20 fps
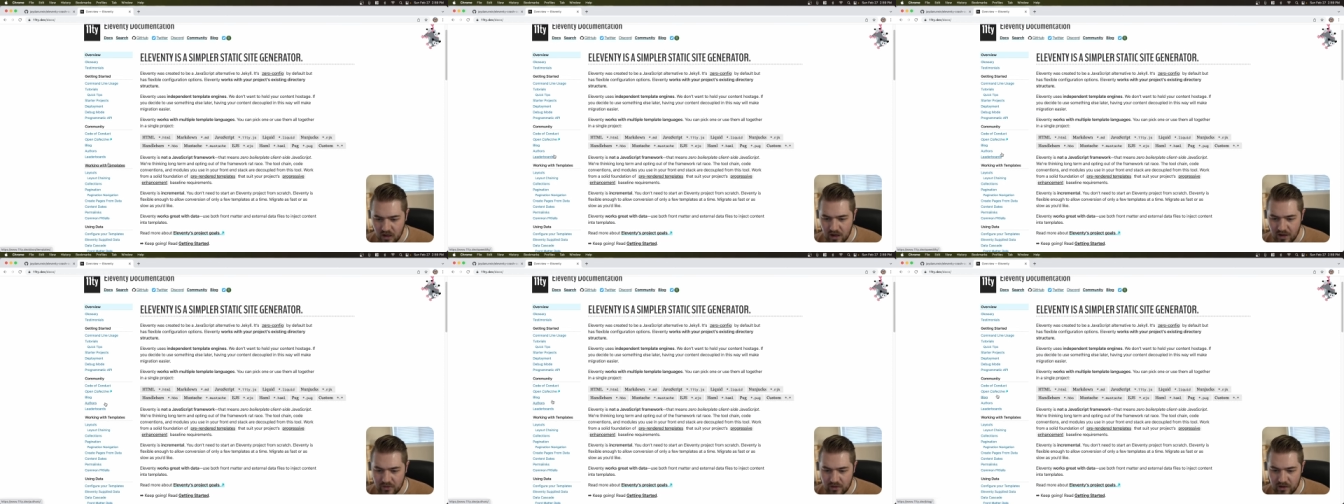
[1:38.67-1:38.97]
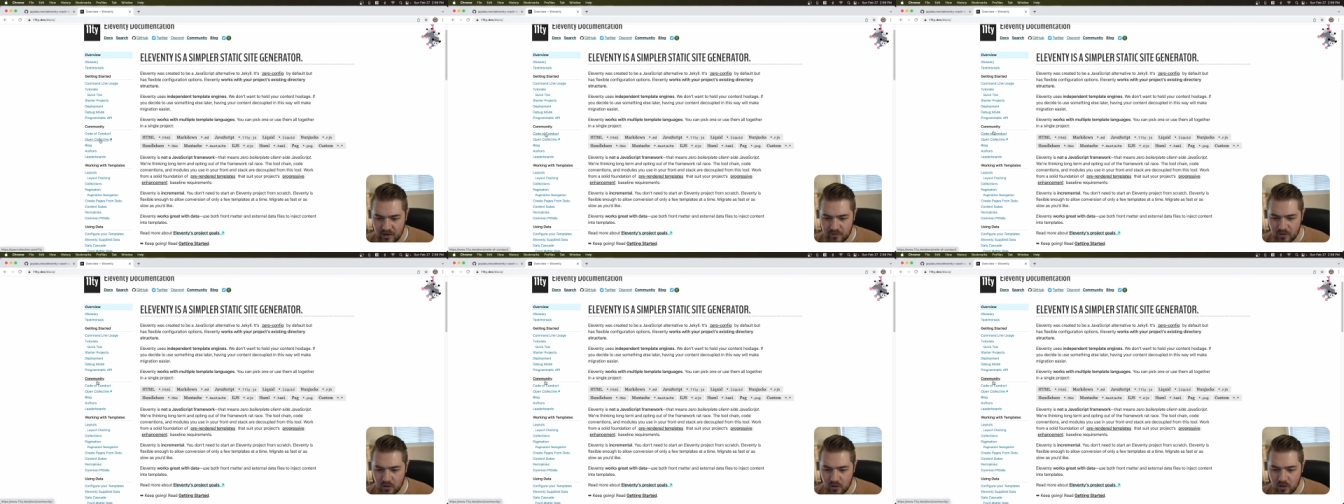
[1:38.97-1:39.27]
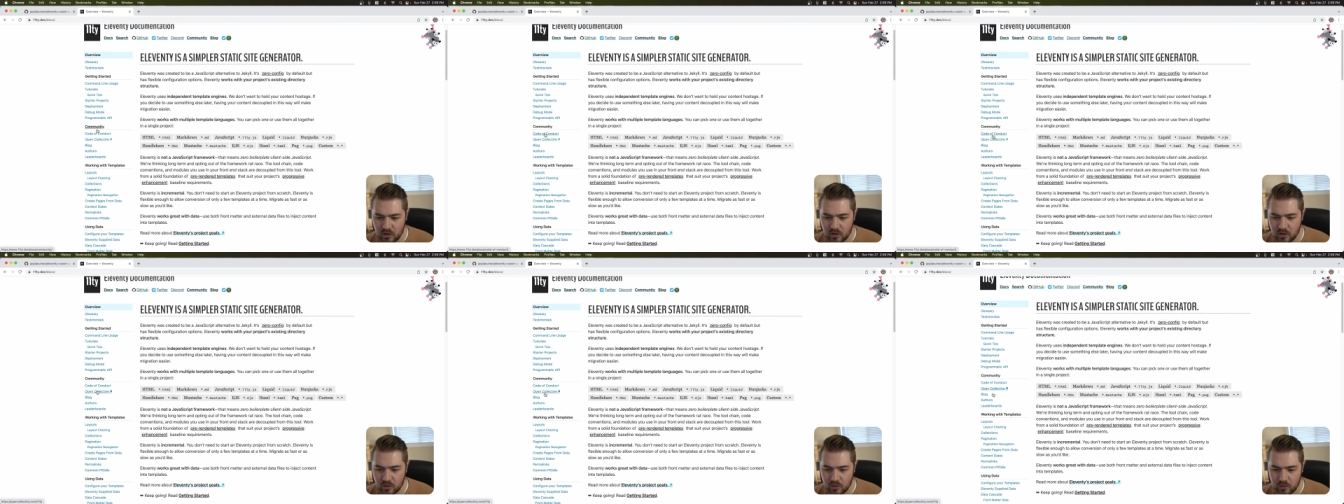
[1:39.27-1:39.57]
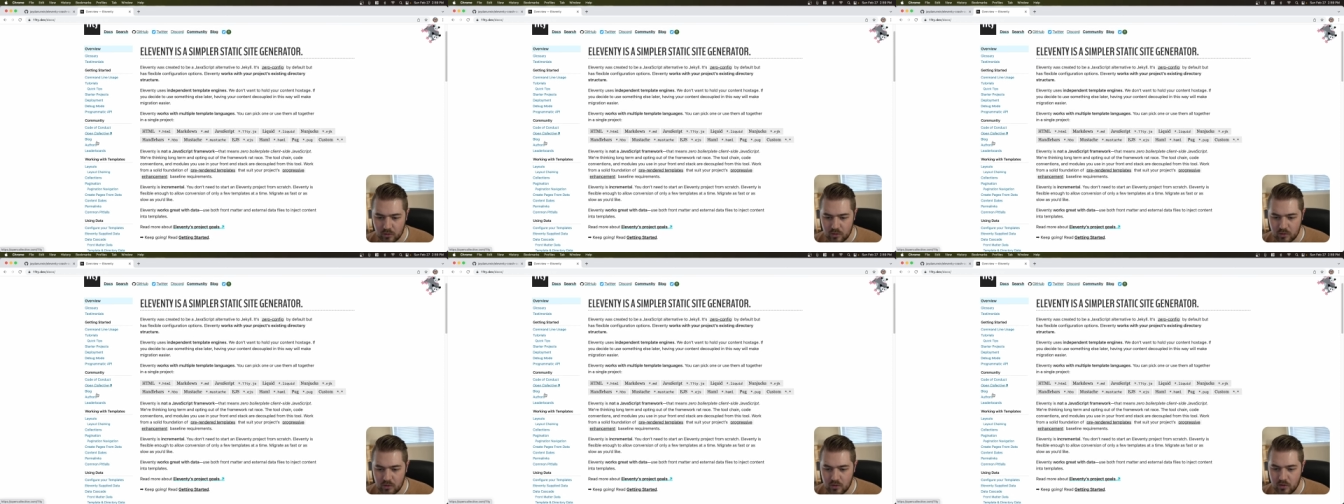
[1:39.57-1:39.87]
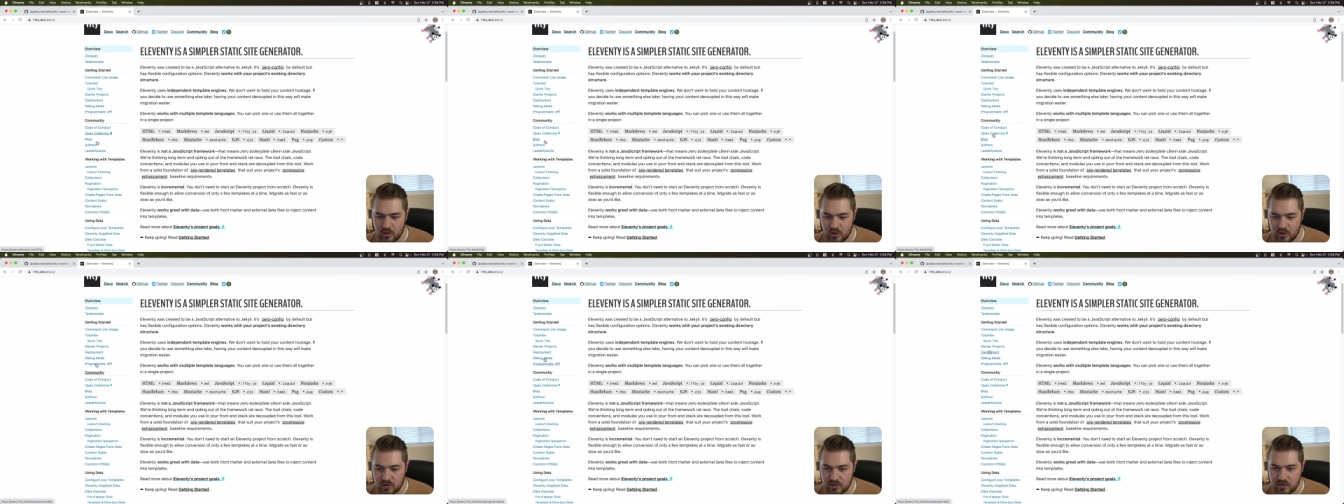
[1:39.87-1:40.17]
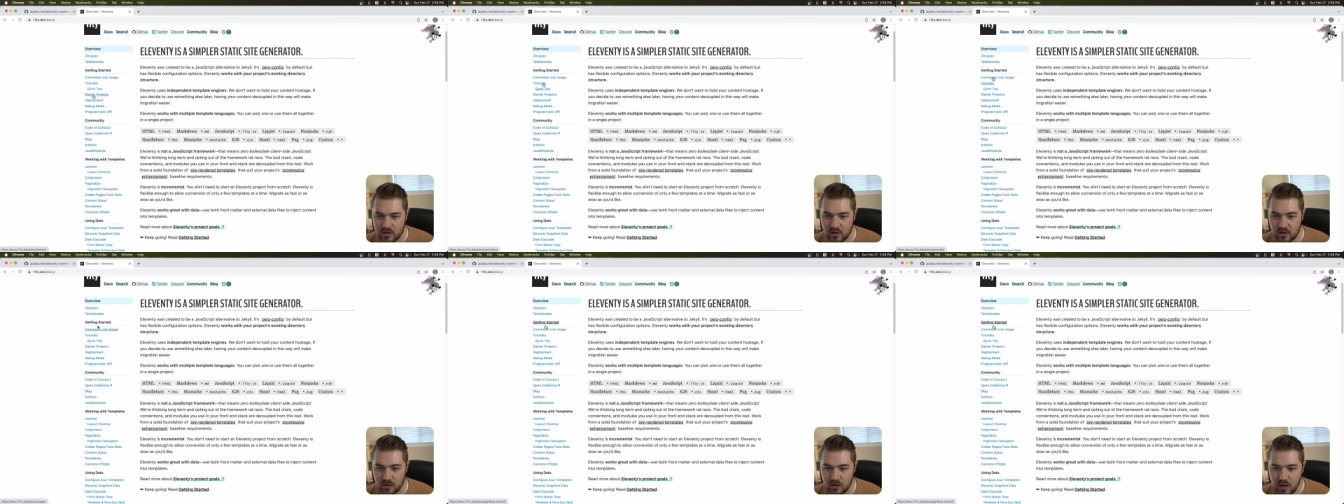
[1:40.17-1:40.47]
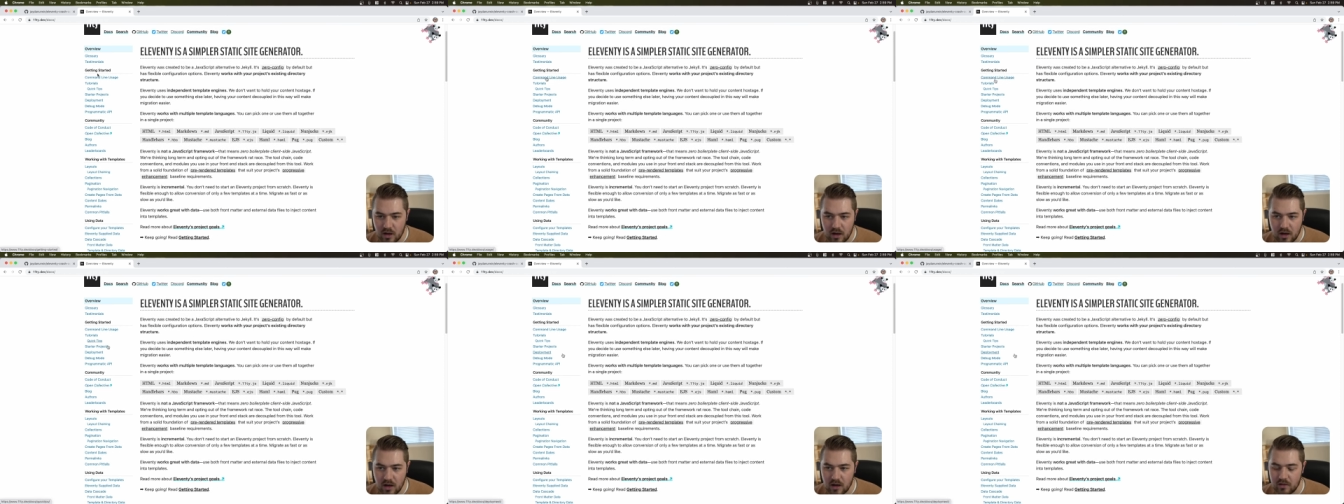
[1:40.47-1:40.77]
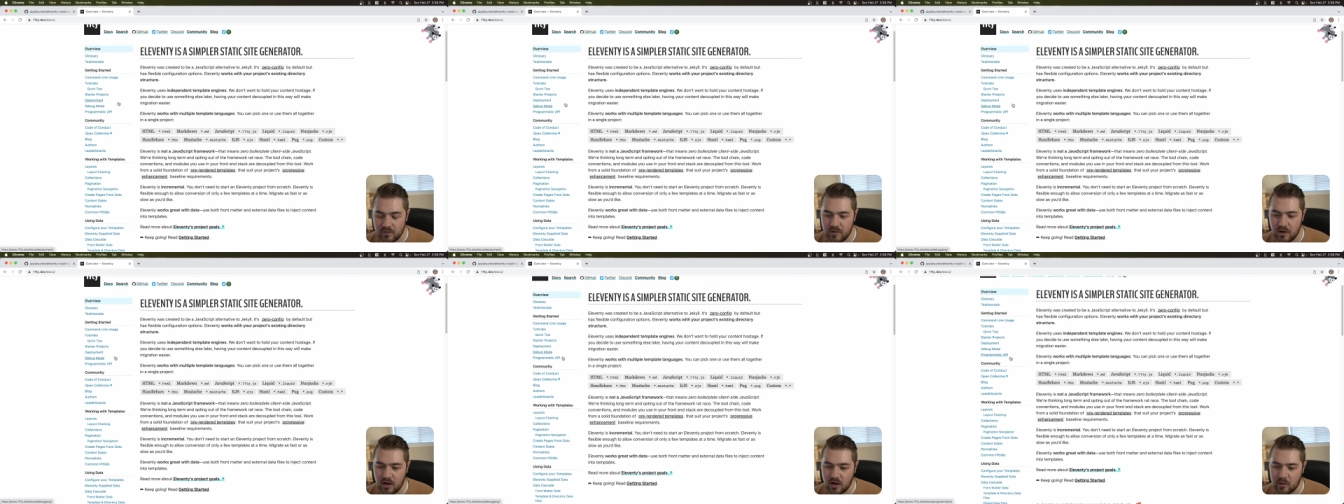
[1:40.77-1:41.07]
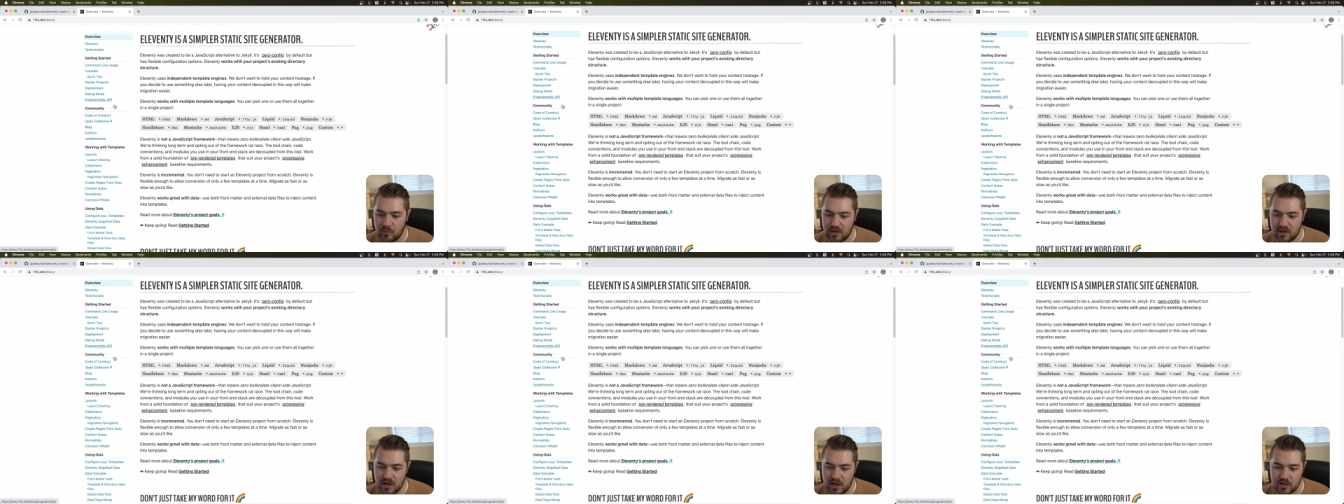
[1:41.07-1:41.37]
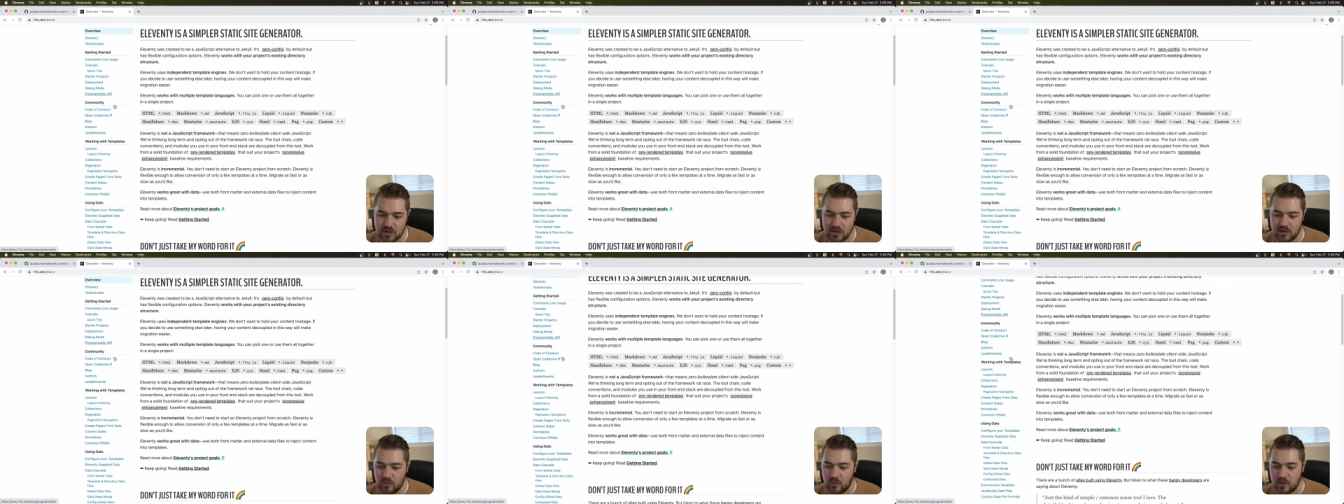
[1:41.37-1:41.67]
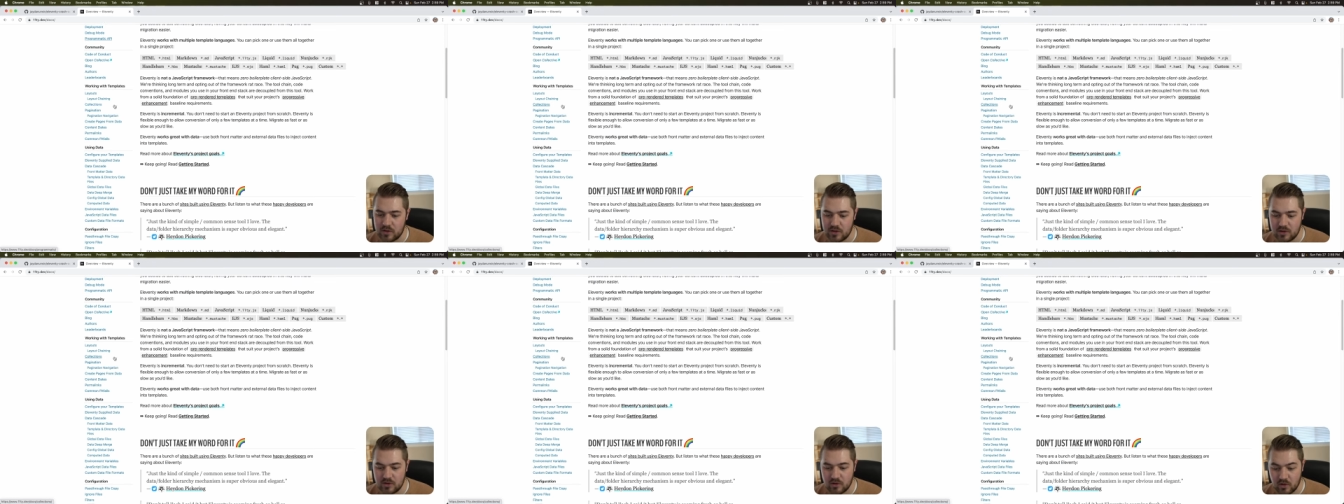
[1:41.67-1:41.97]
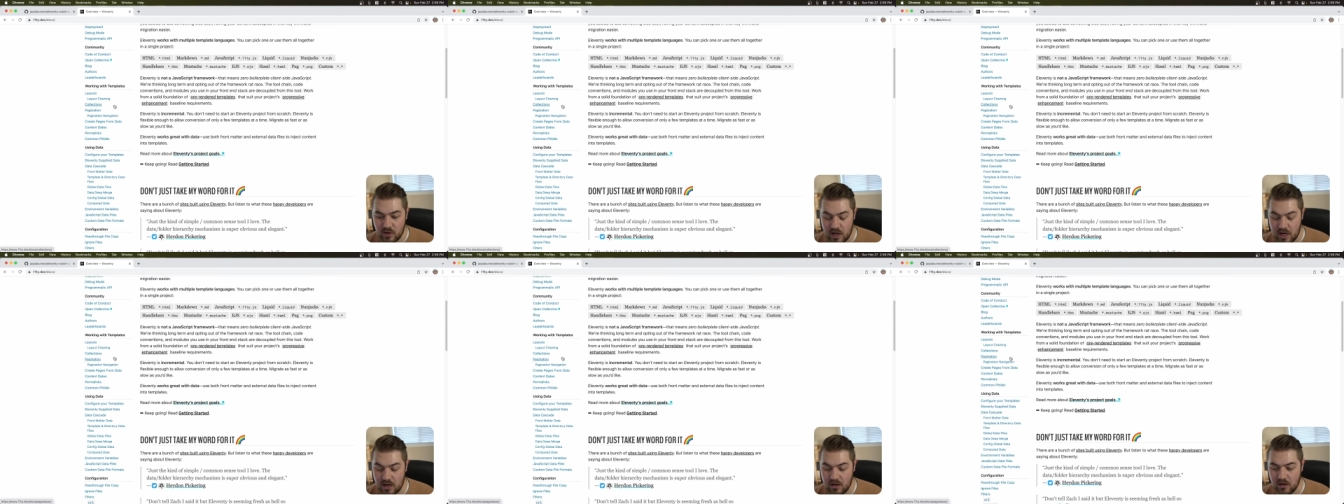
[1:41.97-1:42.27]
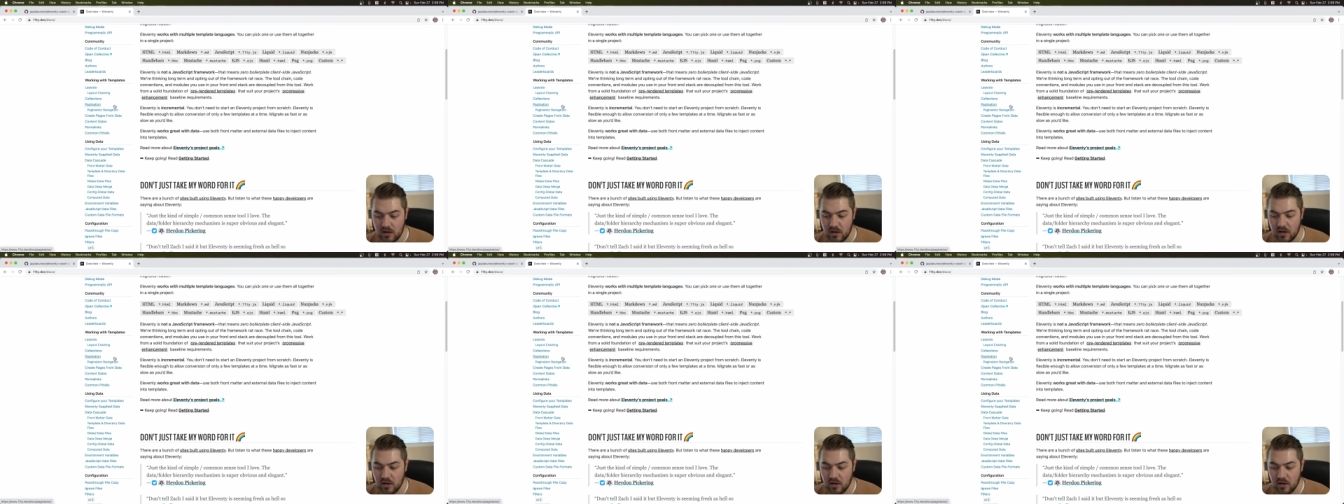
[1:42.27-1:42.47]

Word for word: And then if you look through, there's a lot of documentation, which is great.